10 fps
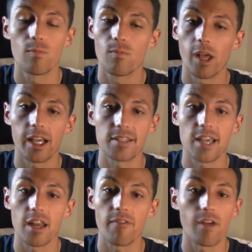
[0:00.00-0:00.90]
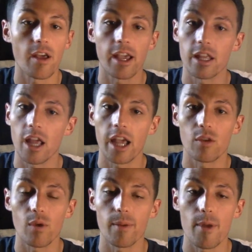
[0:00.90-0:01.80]
Like I said, if I
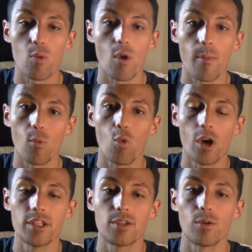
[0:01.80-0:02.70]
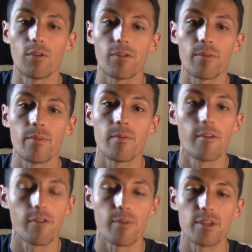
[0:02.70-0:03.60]
could recommend one tool
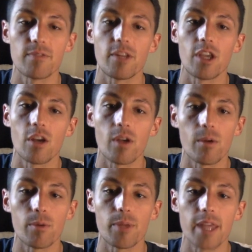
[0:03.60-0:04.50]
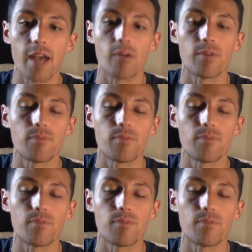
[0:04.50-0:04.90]
from this video, it would be that one.